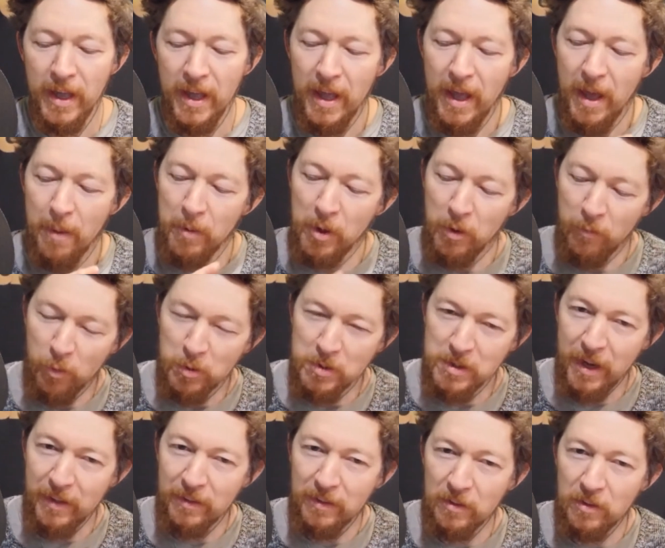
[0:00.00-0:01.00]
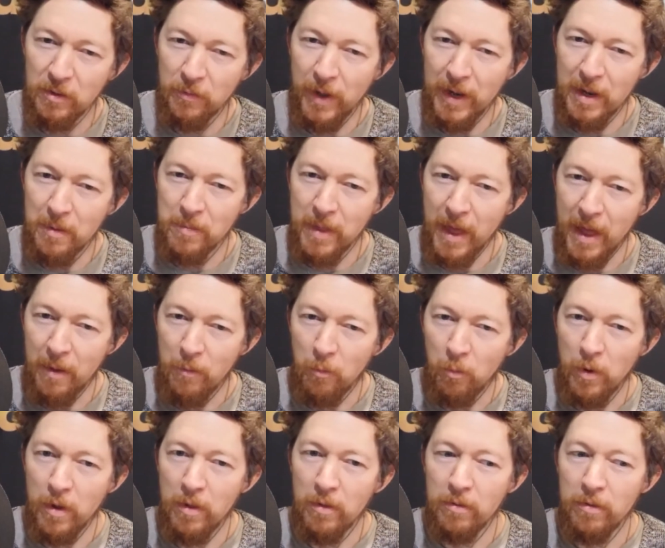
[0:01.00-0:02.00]
but you've also had to develop that
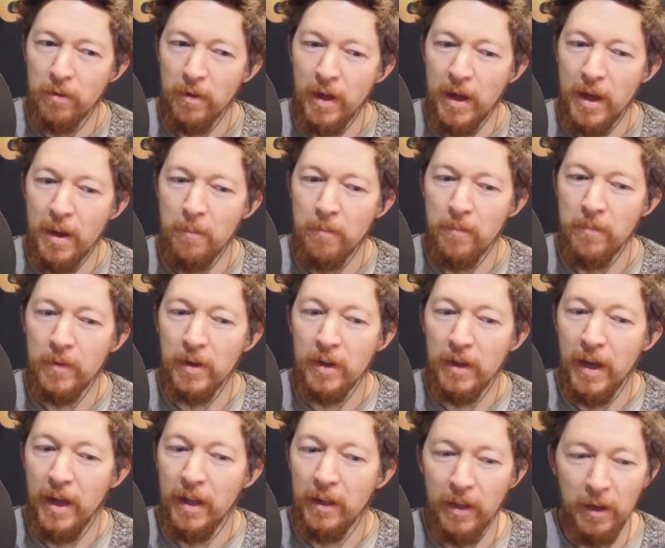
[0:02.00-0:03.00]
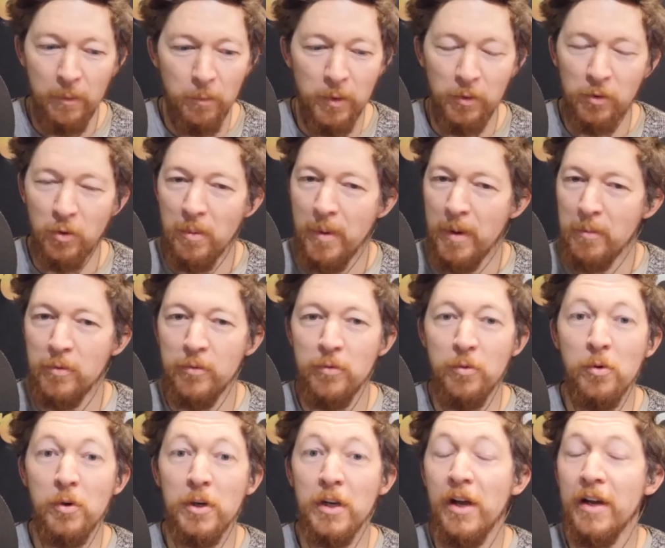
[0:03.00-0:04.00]
with um, like we were talking about
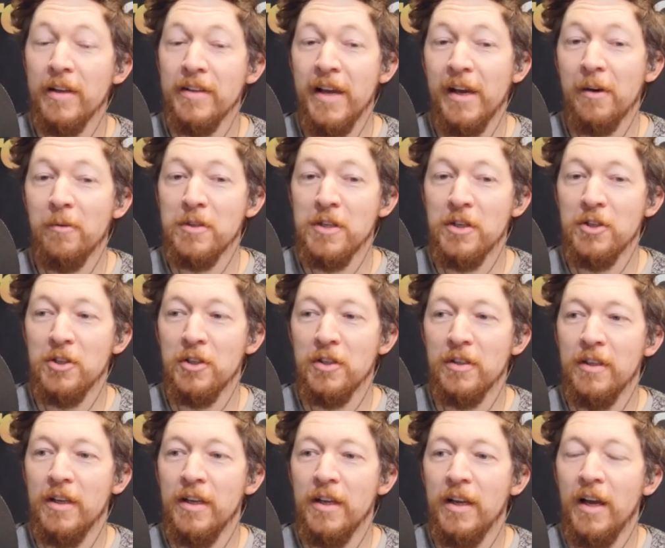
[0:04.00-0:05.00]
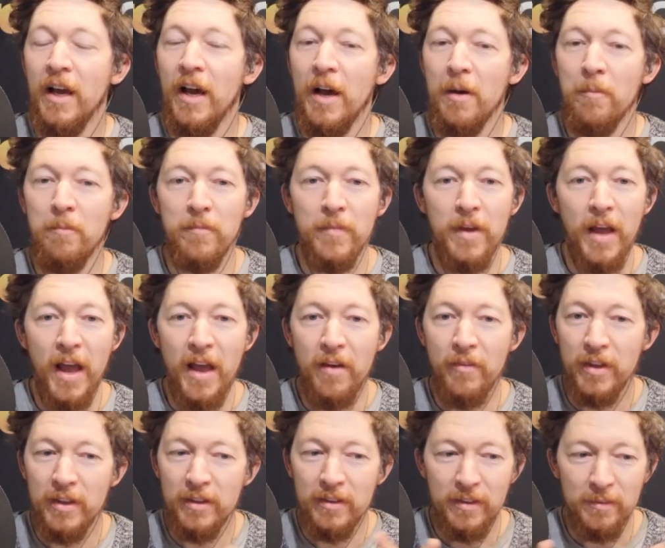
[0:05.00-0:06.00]
before, client acquisition, um,
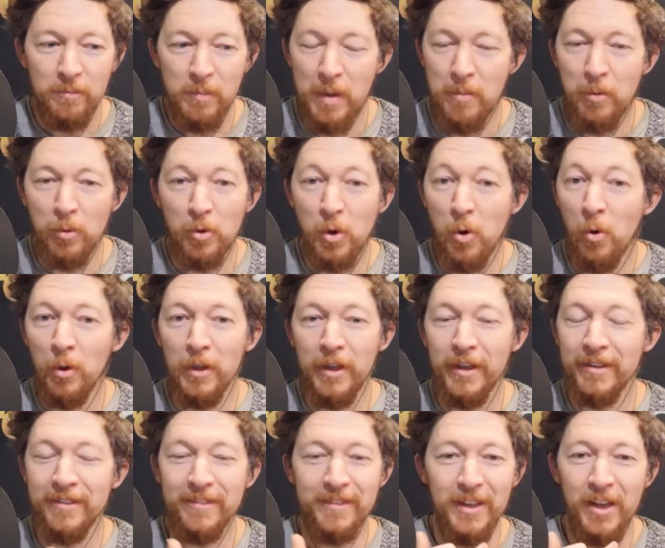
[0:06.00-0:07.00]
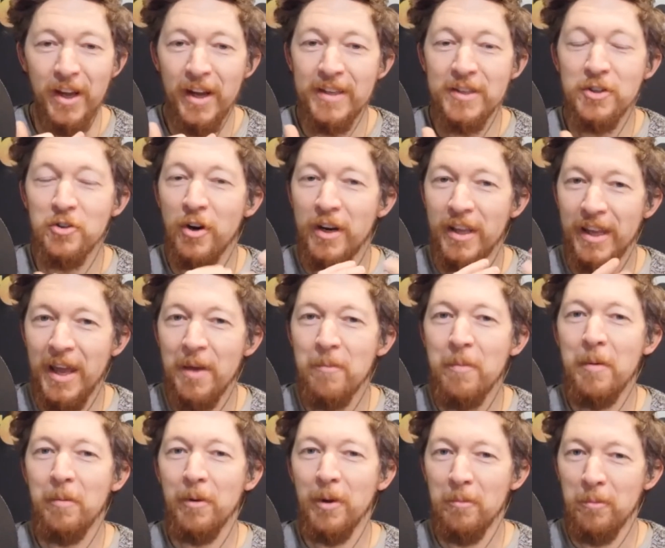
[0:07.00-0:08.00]
having people calling clients, trying to get
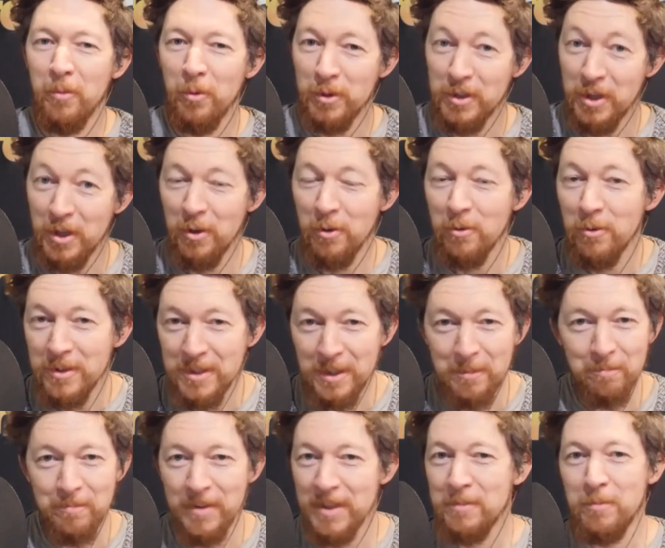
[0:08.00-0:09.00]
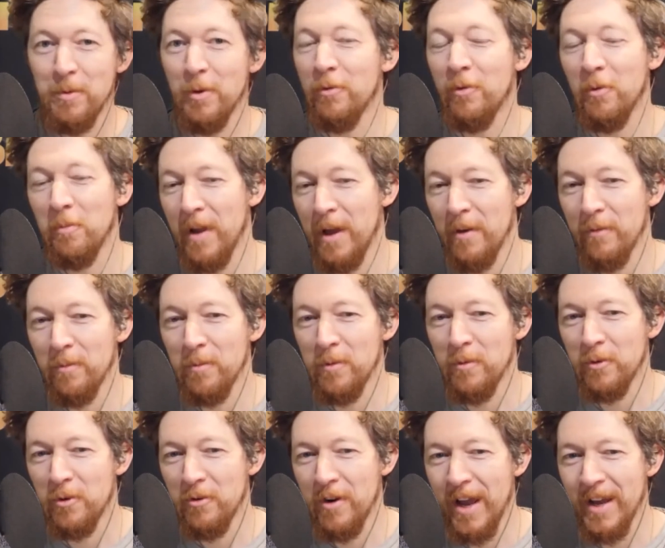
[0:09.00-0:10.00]
people on board to use the, this beautiful platform
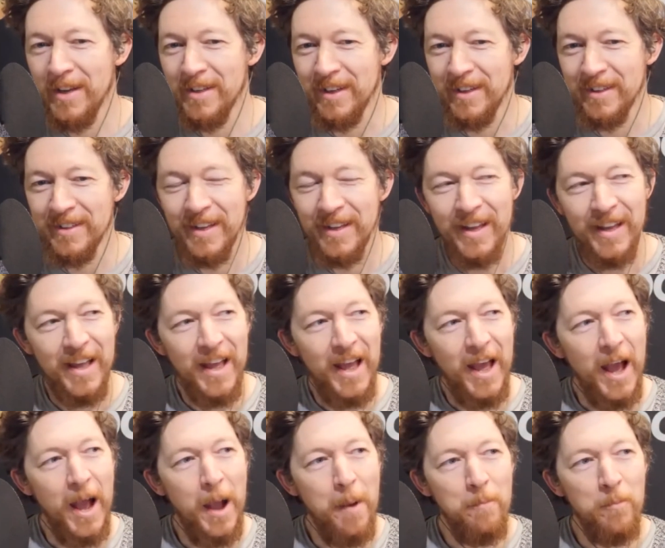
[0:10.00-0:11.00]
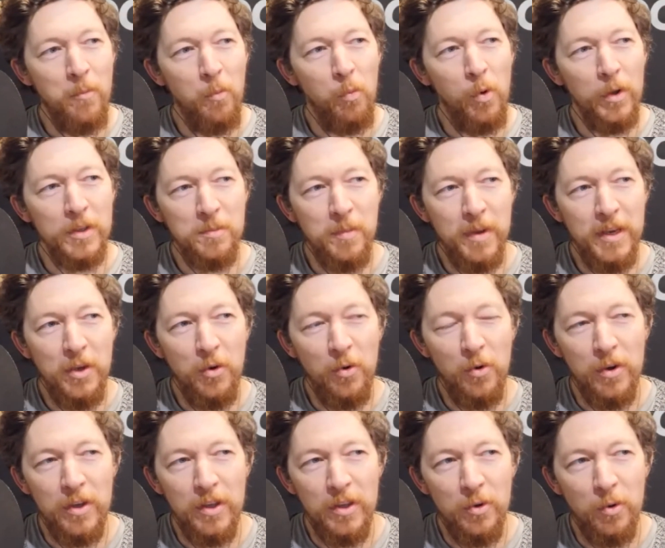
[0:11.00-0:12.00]
you've created. Um, what's been
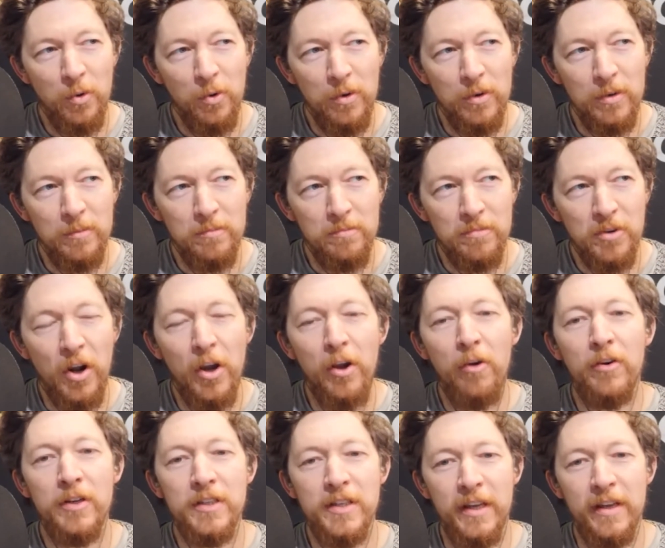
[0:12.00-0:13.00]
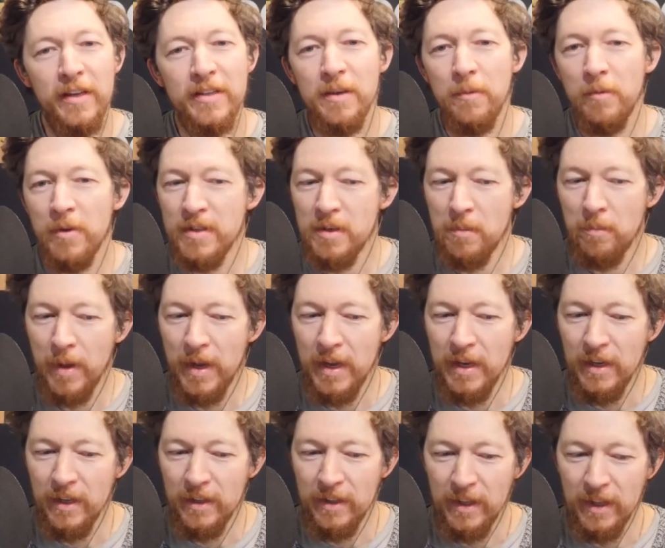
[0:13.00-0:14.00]
your your priority? Is it has it
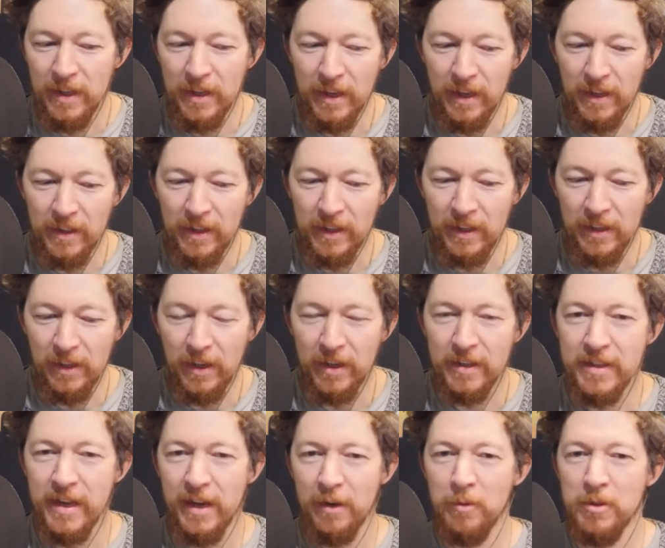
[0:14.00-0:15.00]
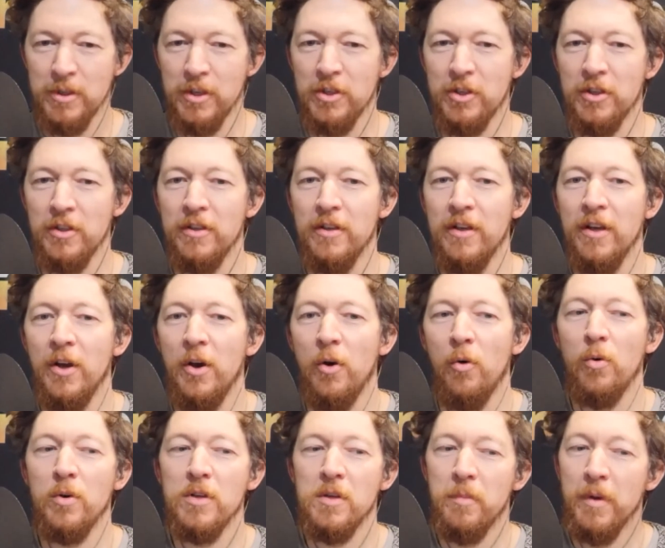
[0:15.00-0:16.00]
been in the in the client acquisition,
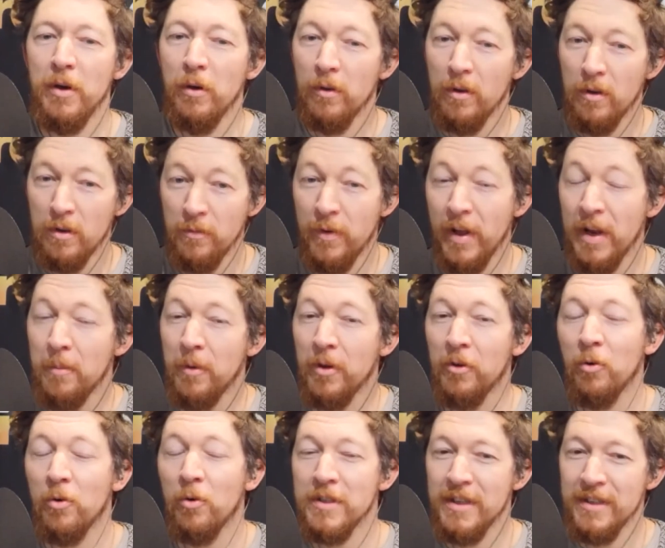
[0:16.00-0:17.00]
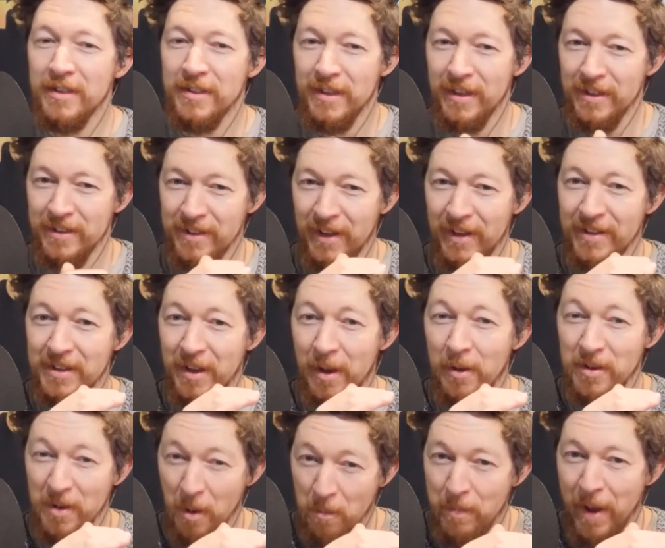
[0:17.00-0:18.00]
or has it been on the development, or is this this is it,
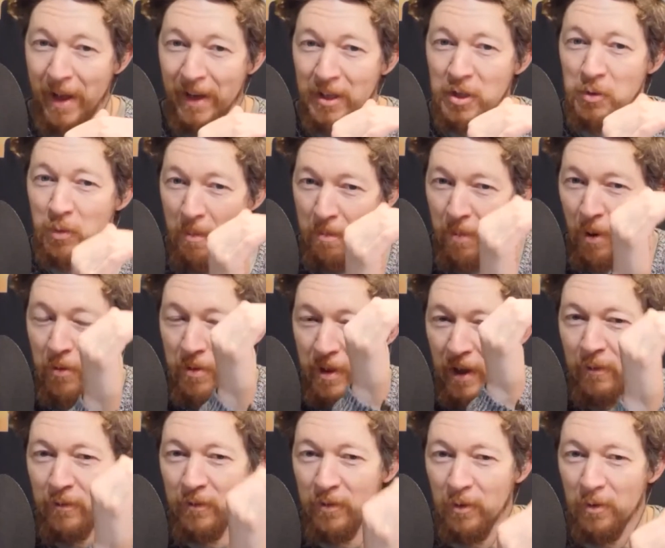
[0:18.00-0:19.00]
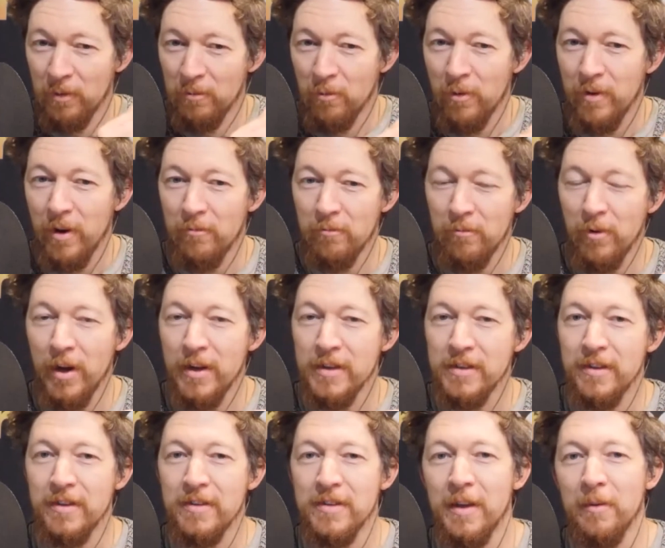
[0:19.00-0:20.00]
is it a balance where both have to rise
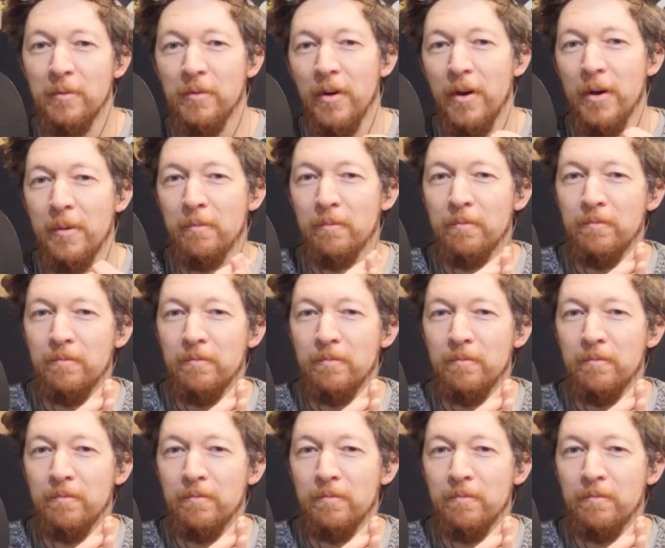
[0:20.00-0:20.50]
at the same time?